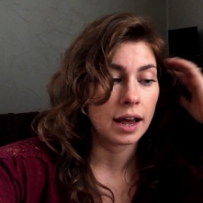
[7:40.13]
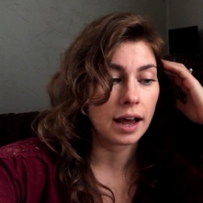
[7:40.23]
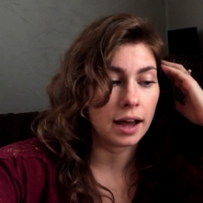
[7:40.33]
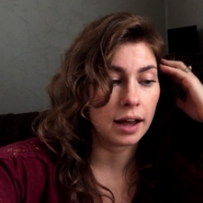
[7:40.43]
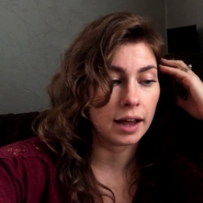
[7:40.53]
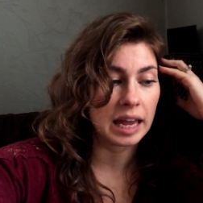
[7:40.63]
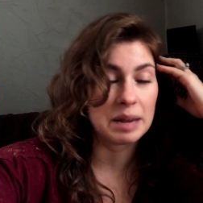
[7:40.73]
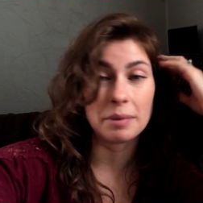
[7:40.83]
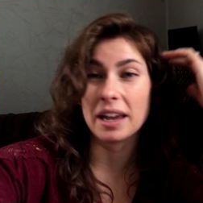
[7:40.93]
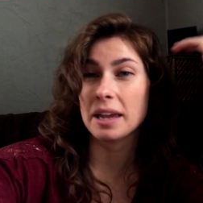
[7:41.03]

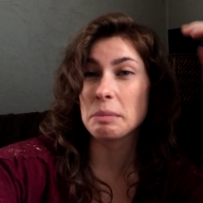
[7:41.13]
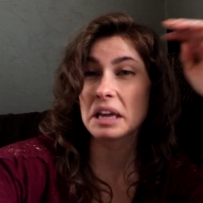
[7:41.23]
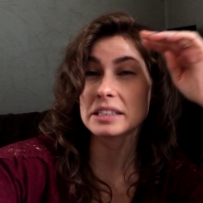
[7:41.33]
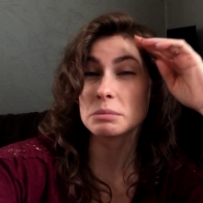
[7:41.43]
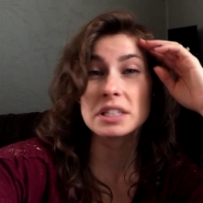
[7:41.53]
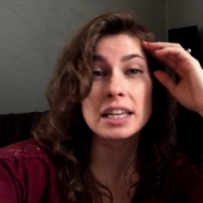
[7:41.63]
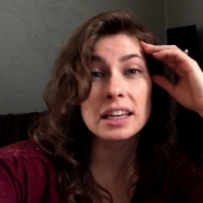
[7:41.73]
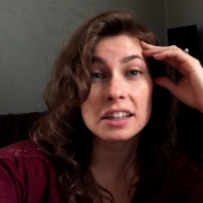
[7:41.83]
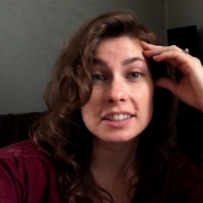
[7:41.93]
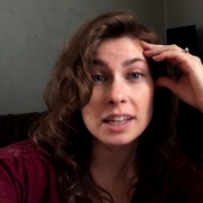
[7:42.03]
I might make some
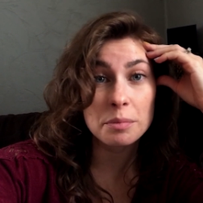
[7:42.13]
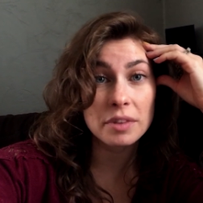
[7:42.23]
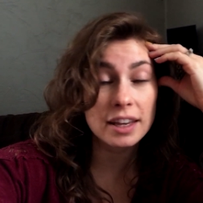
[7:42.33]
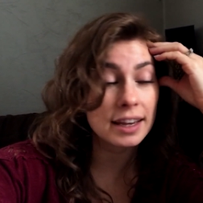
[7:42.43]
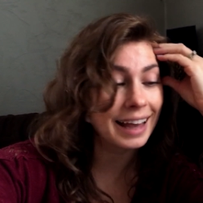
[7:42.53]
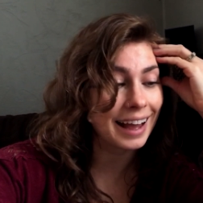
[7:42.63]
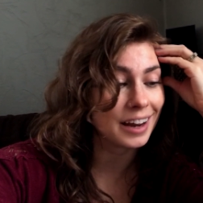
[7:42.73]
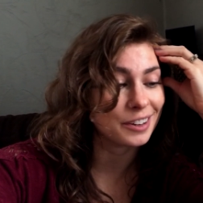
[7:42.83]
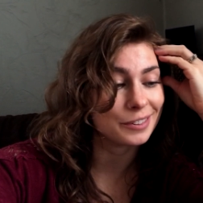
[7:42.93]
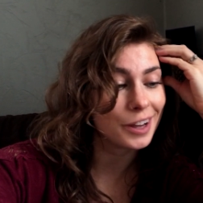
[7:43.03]
tea or something, I
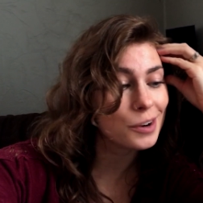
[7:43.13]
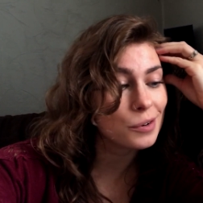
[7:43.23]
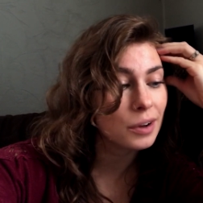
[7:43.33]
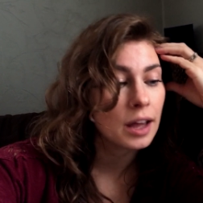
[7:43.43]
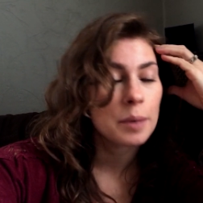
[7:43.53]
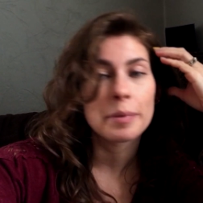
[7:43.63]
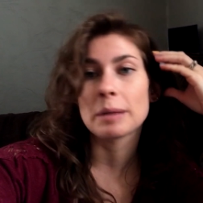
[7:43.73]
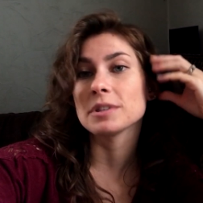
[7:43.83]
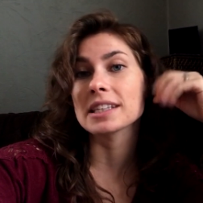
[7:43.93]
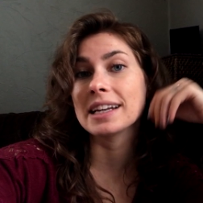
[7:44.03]
don't know but
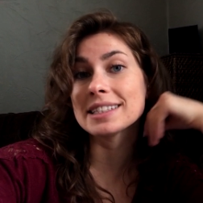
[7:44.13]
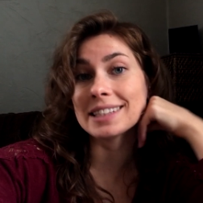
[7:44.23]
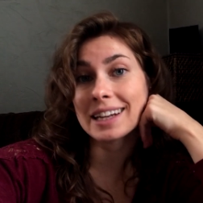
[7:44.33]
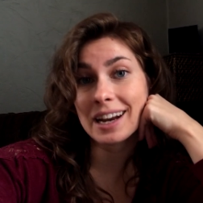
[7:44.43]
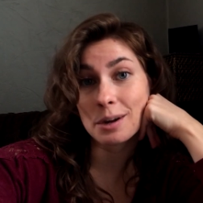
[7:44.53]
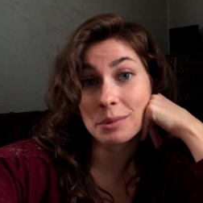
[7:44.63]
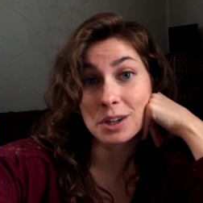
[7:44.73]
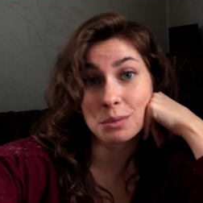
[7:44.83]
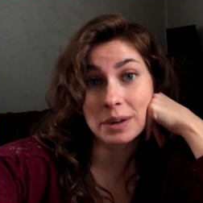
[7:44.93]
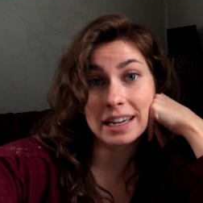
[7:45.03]
I'm just gonna sit and I'm
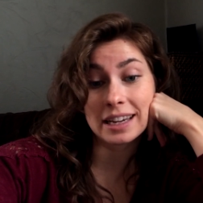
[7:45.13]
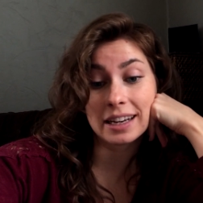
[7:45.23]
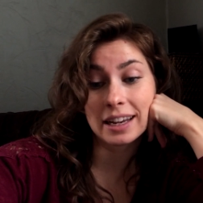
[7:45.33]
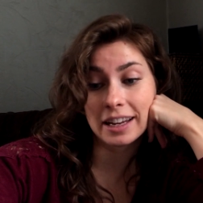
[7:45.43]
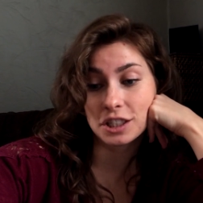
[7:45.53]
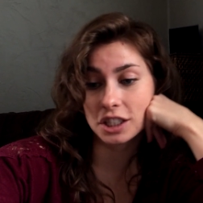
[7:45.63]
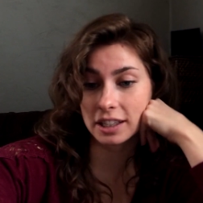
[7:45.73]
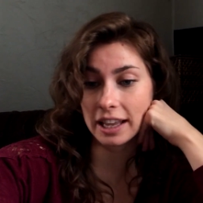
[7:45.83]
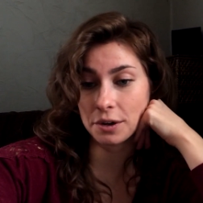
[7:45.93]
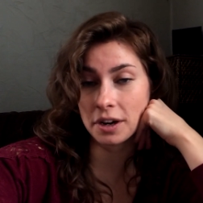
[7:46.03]
gonna read and
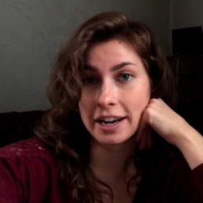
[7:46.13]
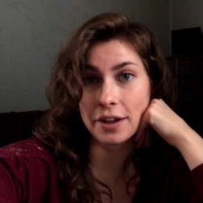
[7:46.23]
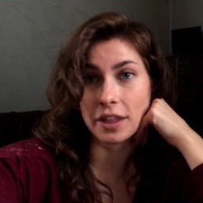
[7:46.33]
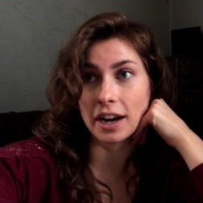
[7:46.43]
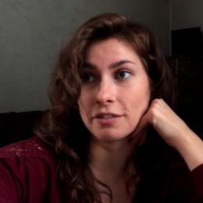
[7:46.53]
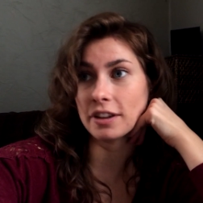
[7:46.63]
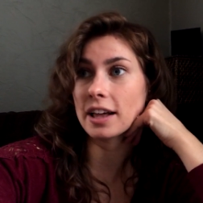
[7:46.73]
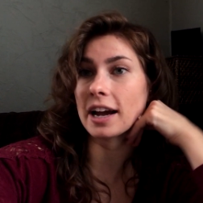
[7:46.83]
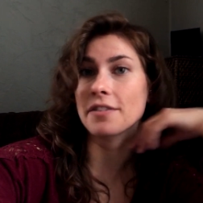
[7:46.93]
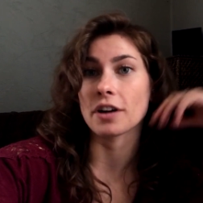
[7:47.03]
chill out now that I feel
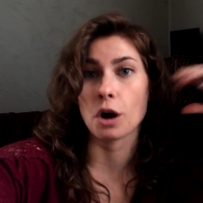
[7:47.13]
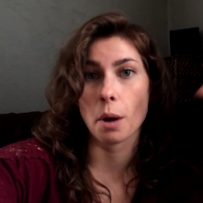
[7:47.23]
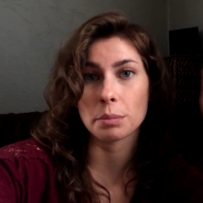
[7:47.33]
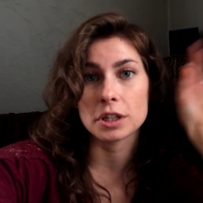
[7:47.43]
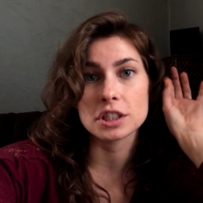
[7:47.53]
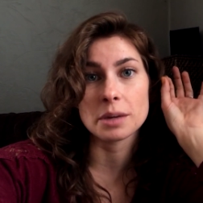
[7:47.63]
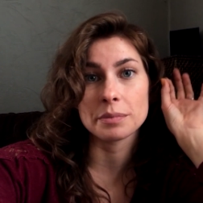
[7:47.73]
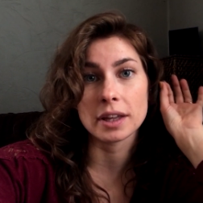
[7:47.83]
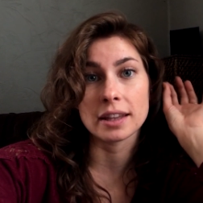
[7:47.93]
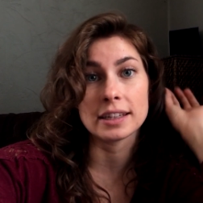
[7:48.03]
like I've accomplished
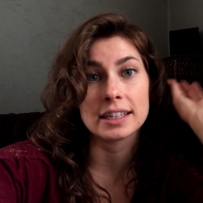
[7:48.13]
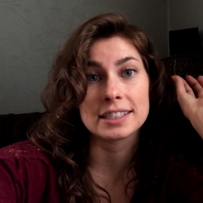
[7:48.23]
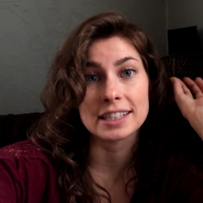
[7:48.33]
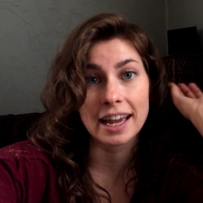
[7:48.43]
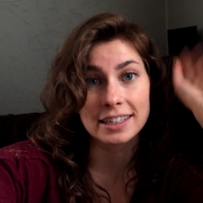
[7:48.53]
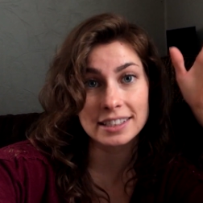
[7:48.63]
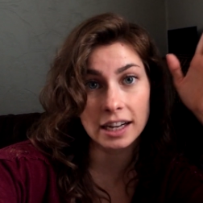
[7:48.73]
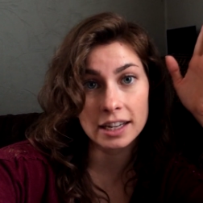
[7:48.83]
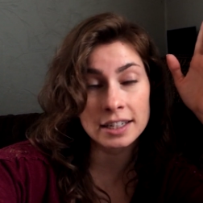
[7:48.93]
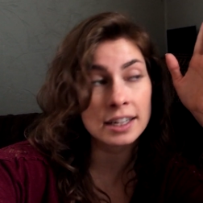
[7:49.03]
something that needed to get
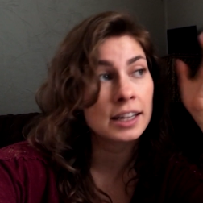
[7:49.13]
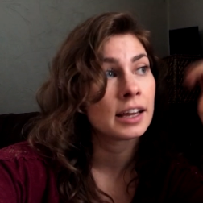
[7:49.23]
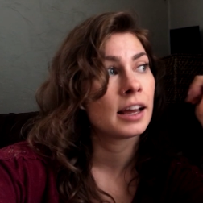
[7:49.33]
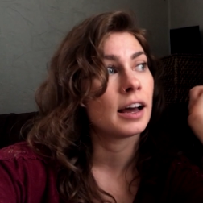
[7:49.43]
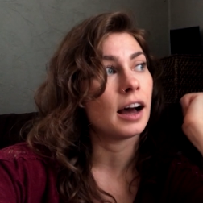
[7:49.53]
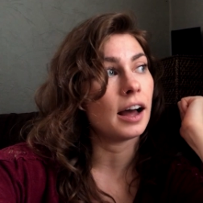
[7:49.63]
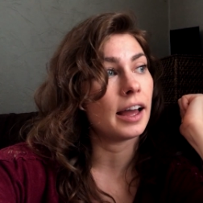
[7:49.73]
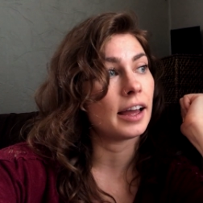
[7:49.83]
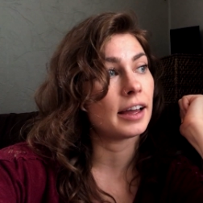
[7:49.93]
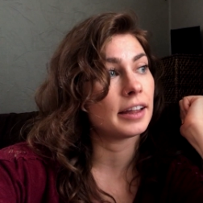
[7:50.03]
done
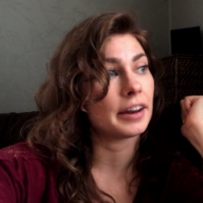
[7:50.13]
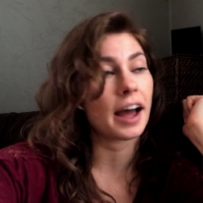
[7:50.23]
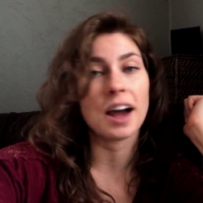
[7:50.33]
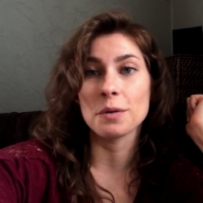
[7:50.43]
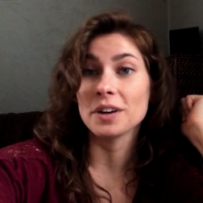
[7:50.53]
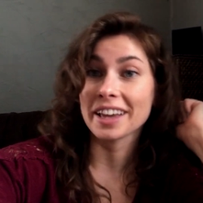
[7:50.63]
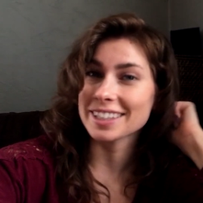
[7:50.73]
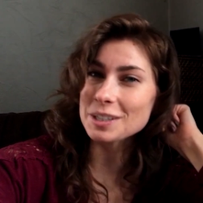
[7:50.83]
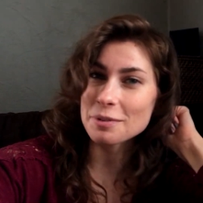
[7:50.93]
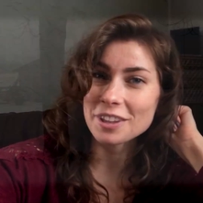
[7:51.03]
and I will
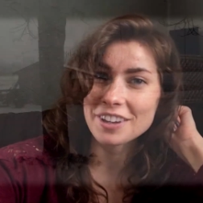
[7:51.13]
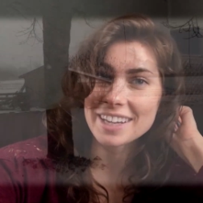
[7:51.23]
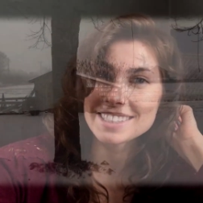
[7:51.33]
catch up with you guys